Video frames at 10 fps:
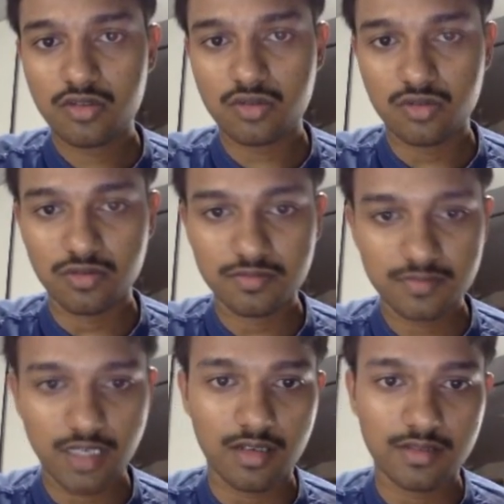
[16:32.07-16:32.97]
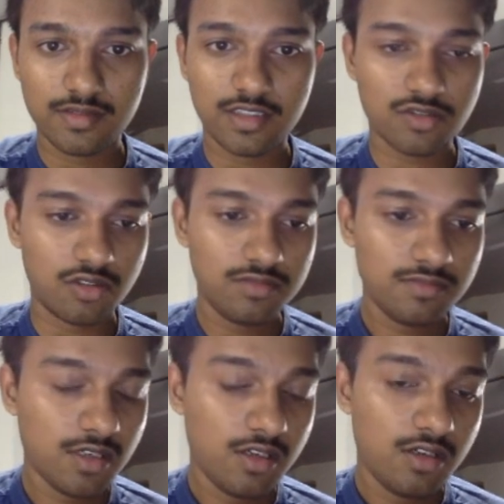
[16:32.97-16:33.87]
So yeah, that's all.
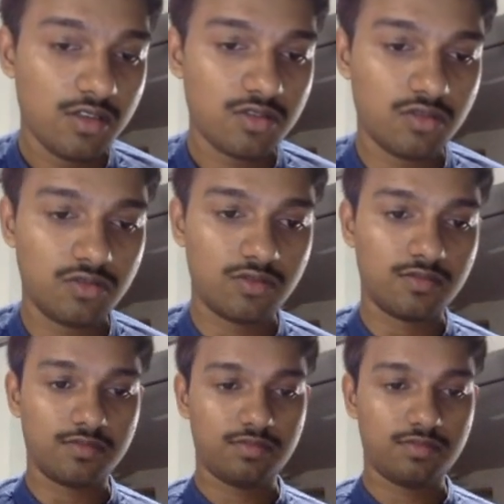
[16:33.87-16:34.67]
So